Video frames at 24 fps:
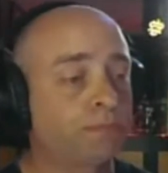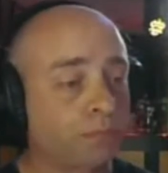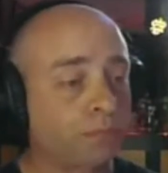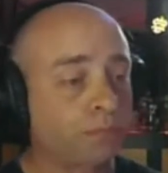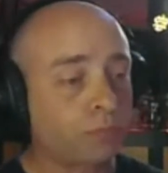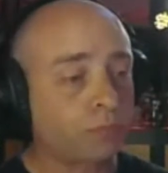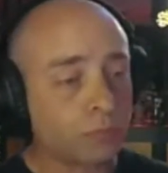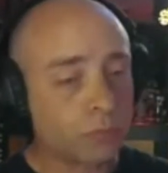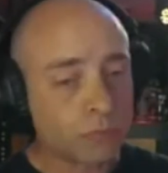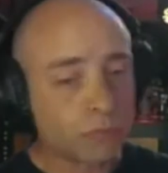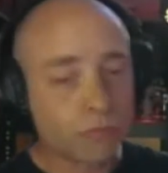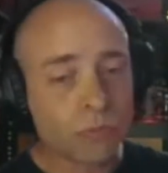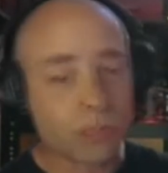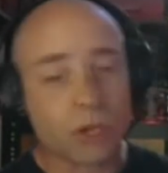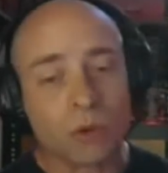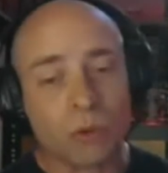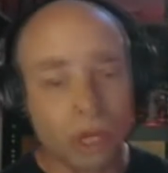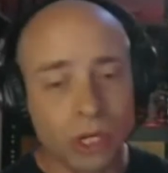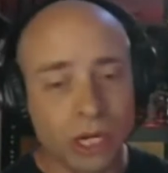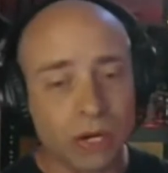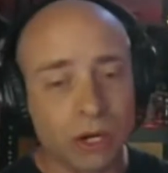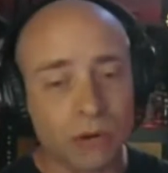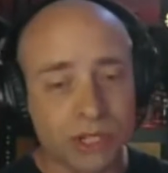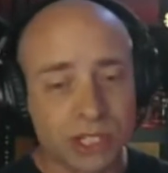when I was
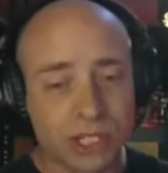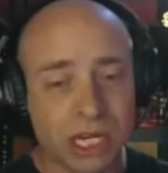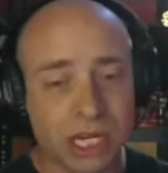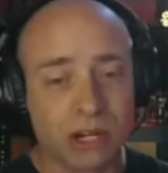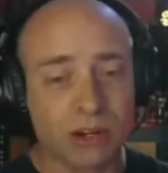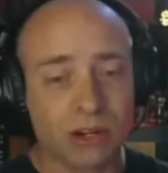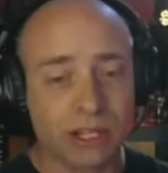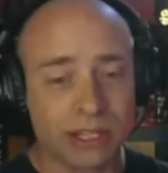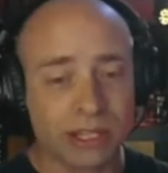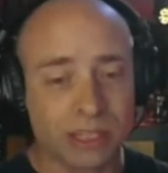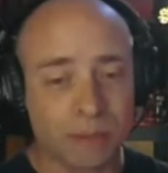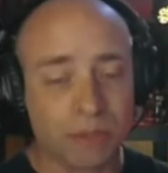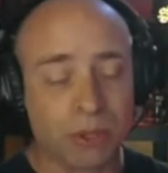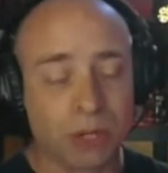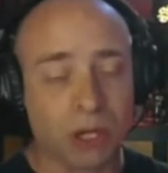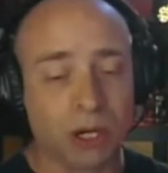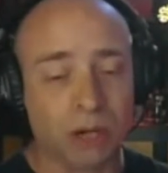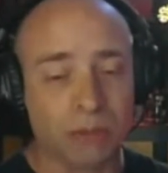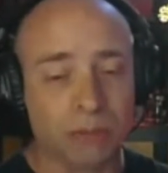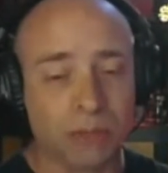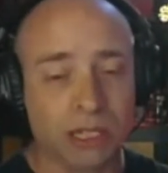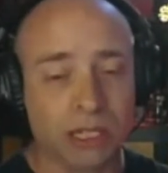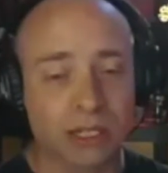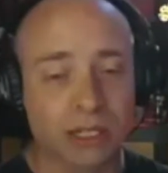here in the
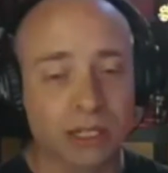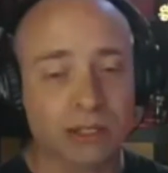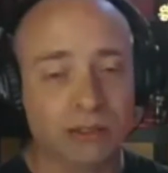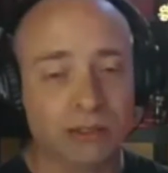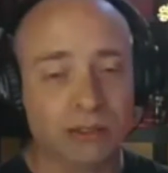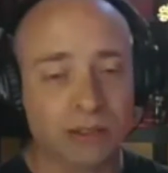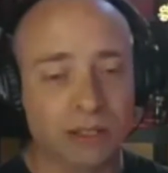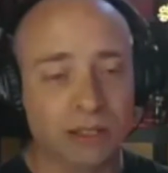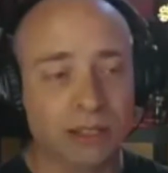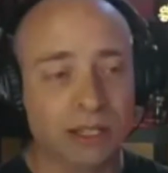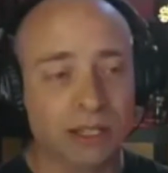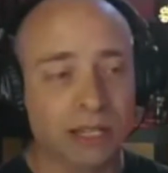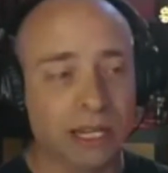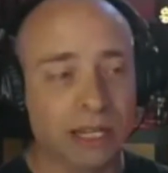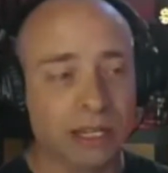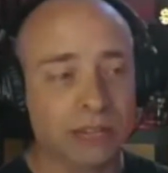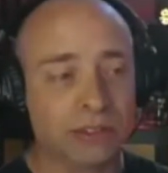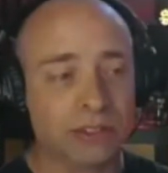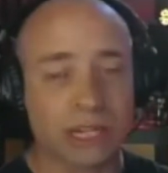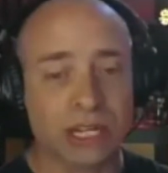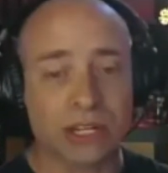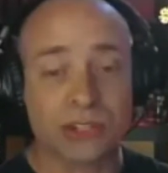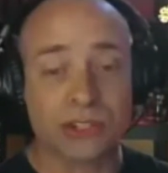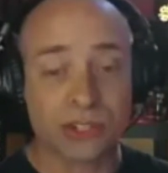apartment, I
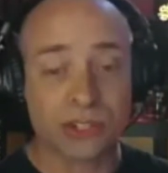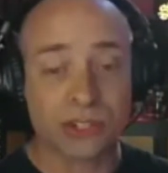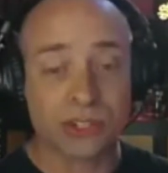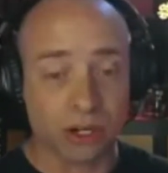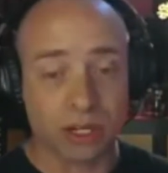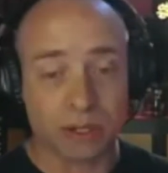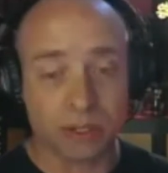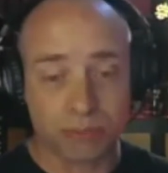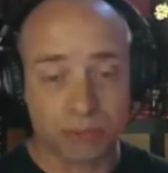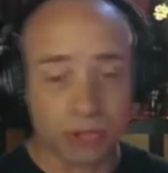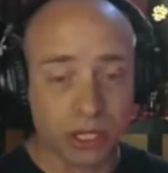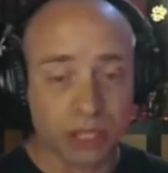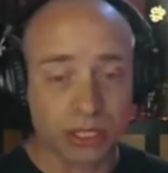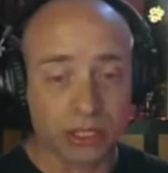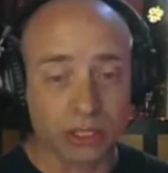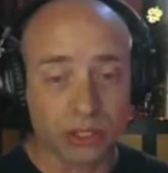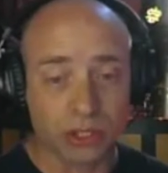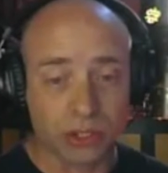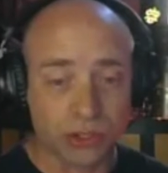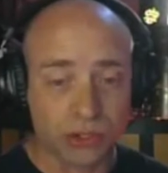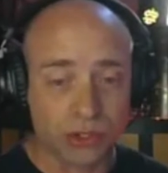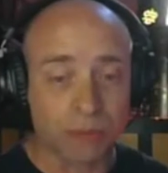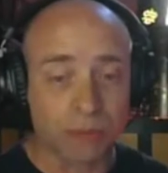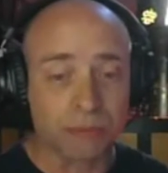started putting those
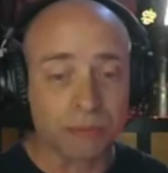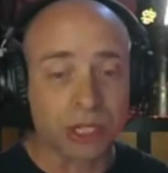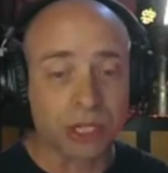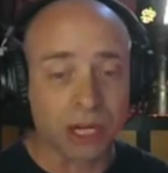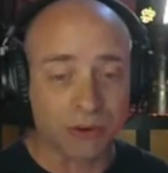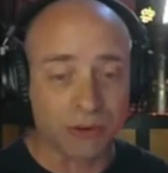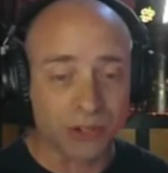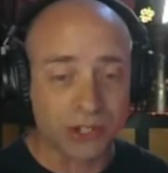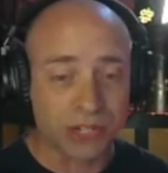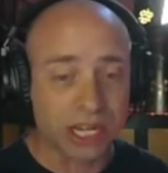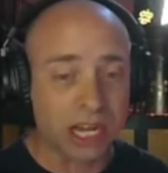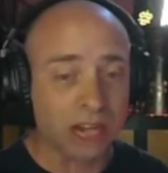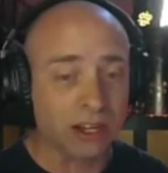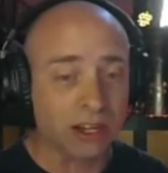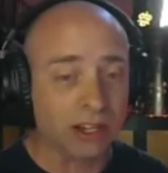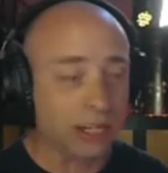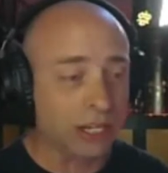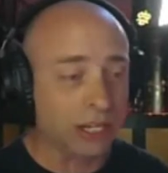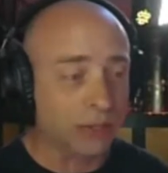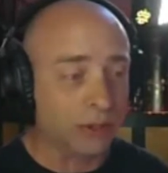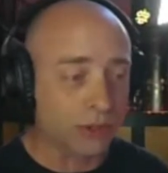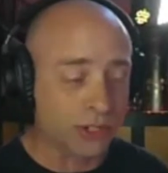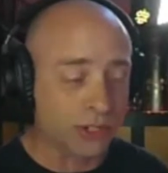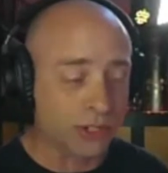drum covers out, and it was
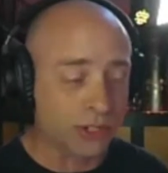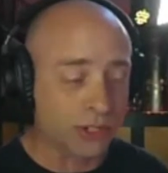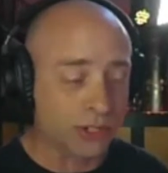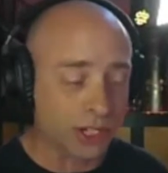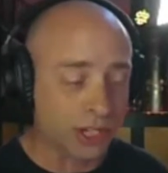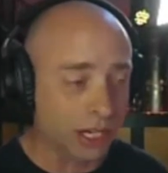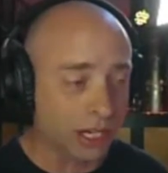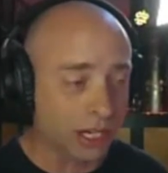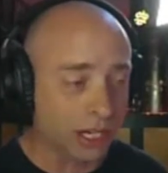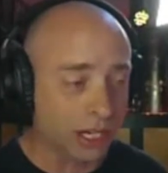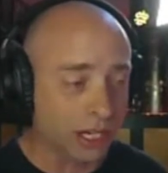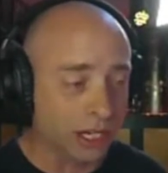on a